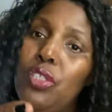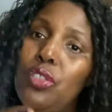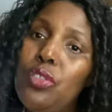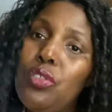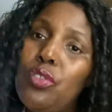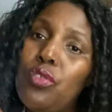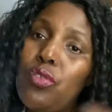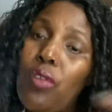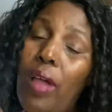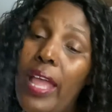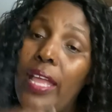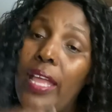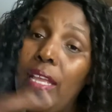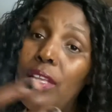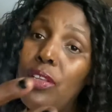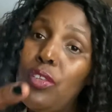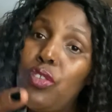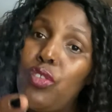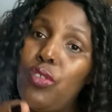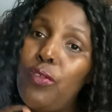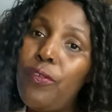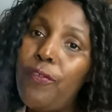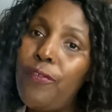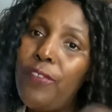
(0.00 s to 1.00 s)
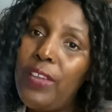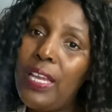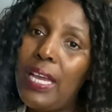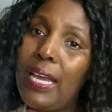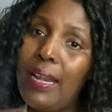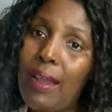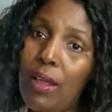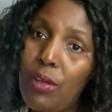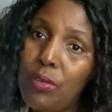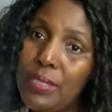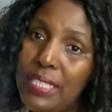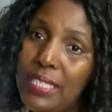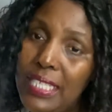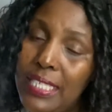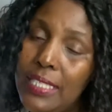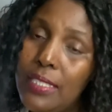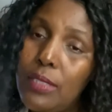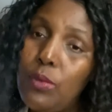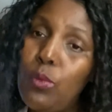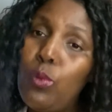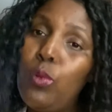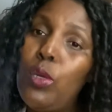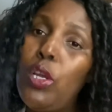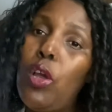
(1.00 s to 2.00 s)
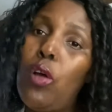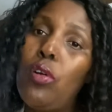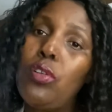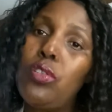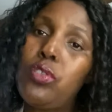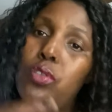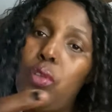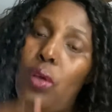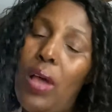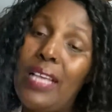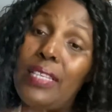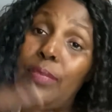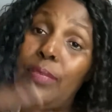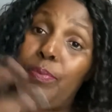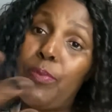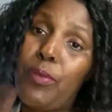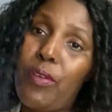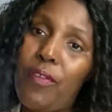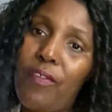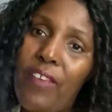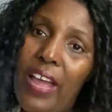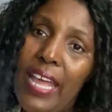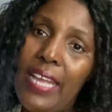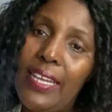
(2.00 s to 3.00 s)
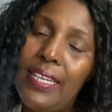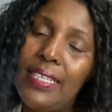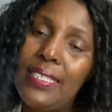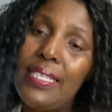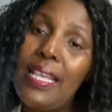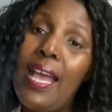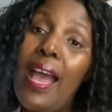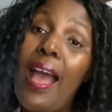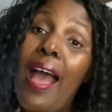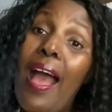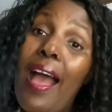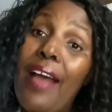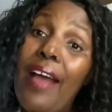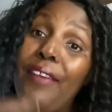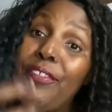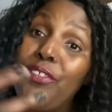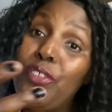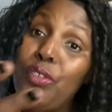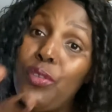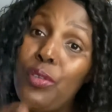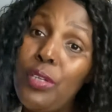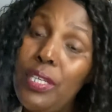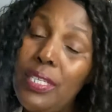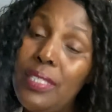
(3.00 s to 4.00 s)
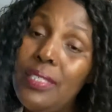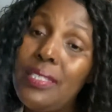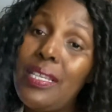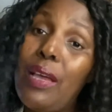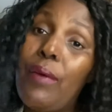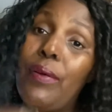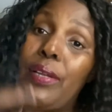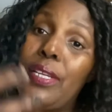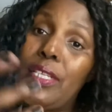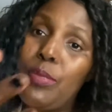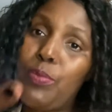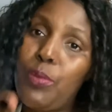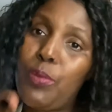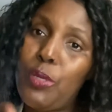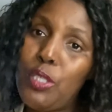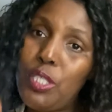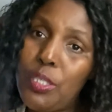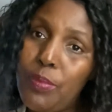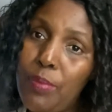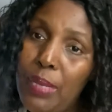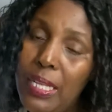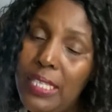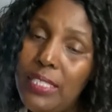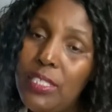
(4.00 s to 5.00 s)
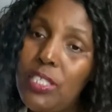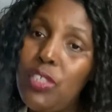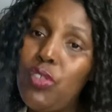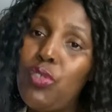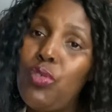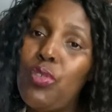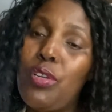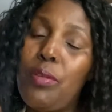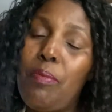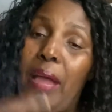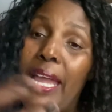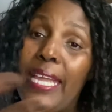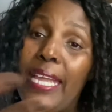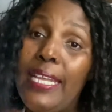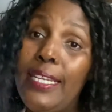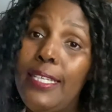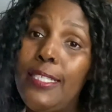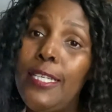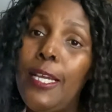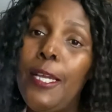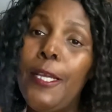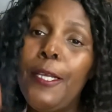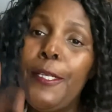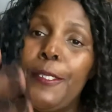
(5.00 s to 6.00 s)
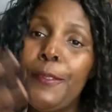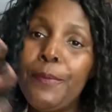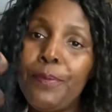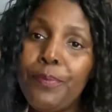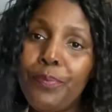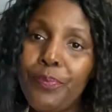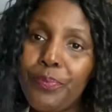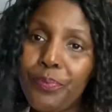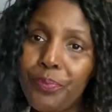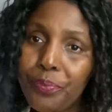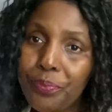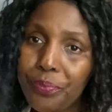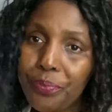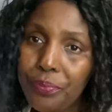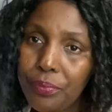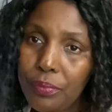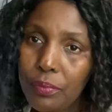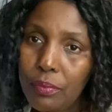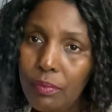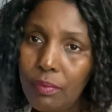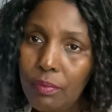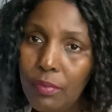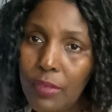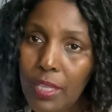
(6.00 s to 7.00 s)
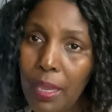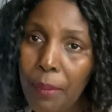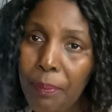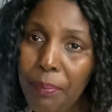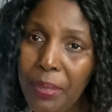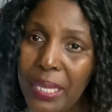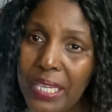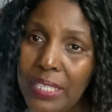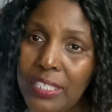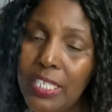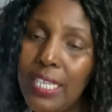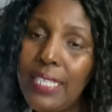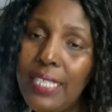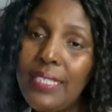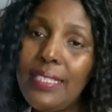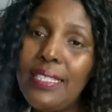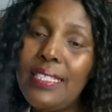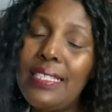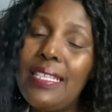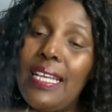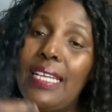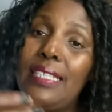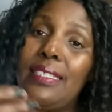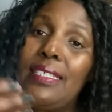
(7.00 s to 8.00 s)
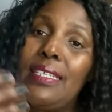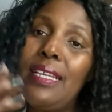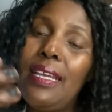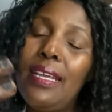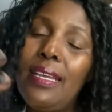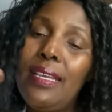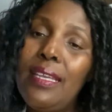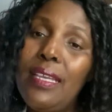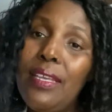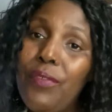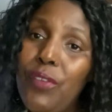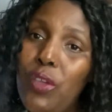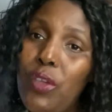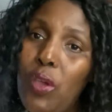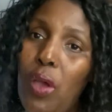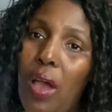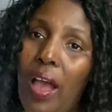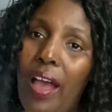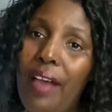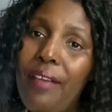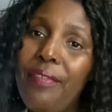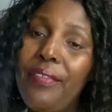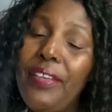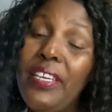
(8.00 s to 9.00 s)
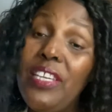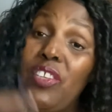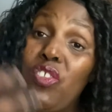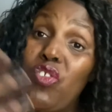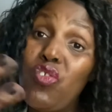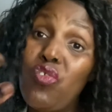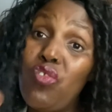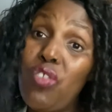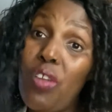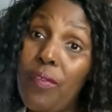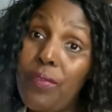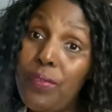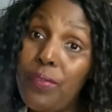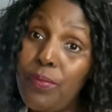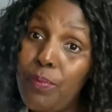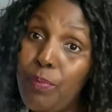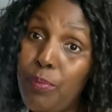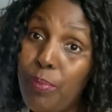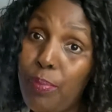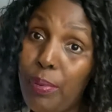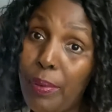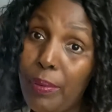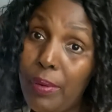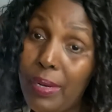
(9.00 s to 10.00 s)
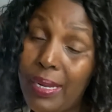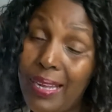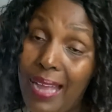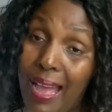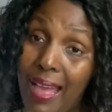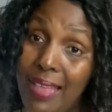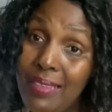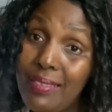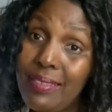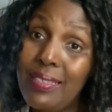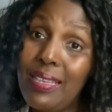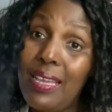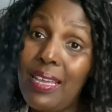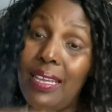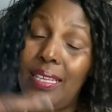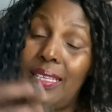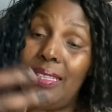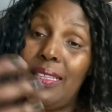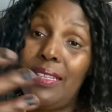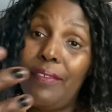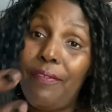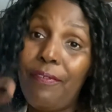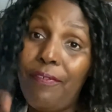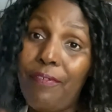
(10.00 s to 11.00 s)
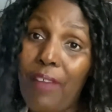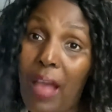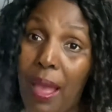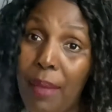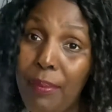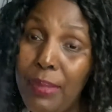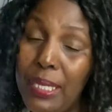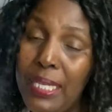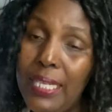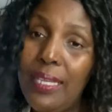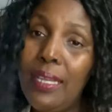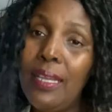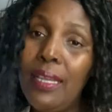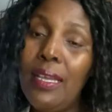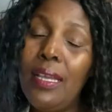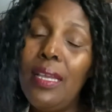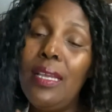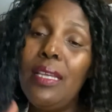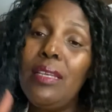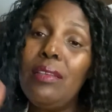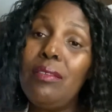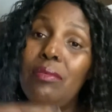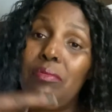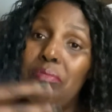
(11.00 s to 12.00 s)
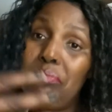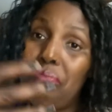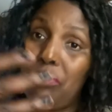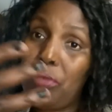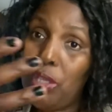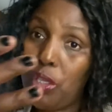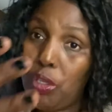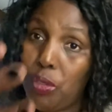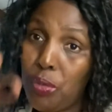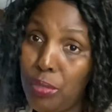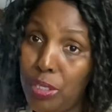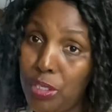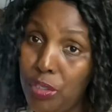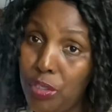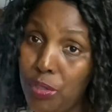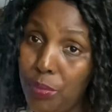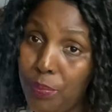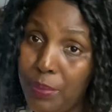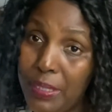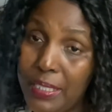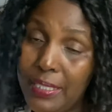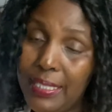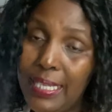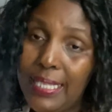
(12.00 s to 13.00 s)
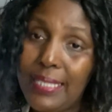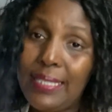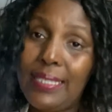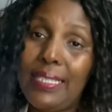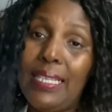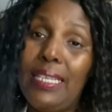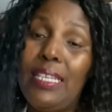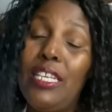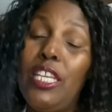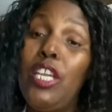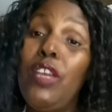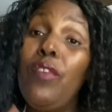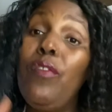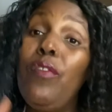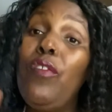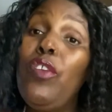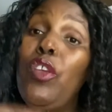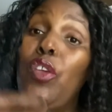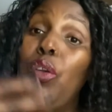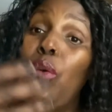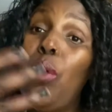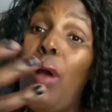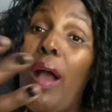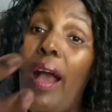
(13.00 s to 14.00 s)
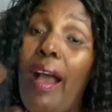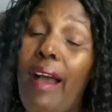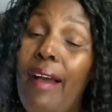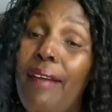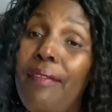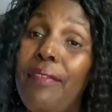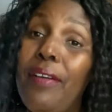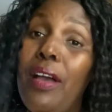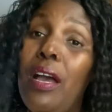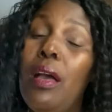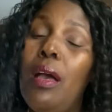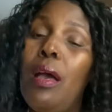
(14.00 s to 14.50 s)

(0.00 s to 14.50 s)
trying to figure out this, we also, as providers, have to, it's our responsibility to remind patients that if you have history of cancer in the family, you need to be tested. If you have